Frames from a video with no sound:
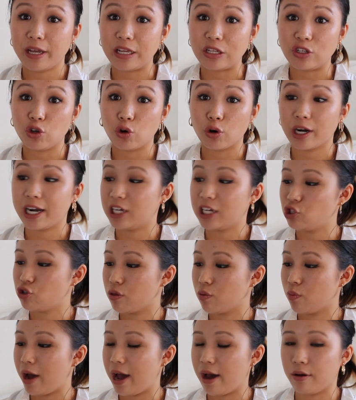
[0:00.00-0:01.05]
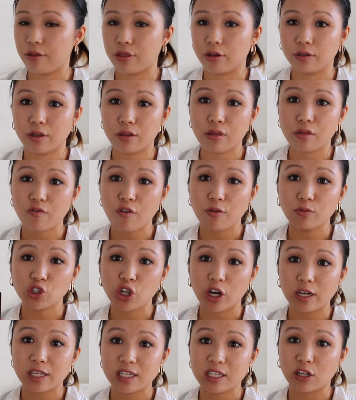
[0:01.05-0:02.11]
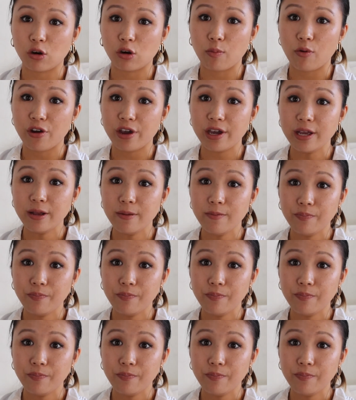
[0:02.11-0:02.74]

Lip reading: in your clutch as well. So this is from Charlotte Tilbury.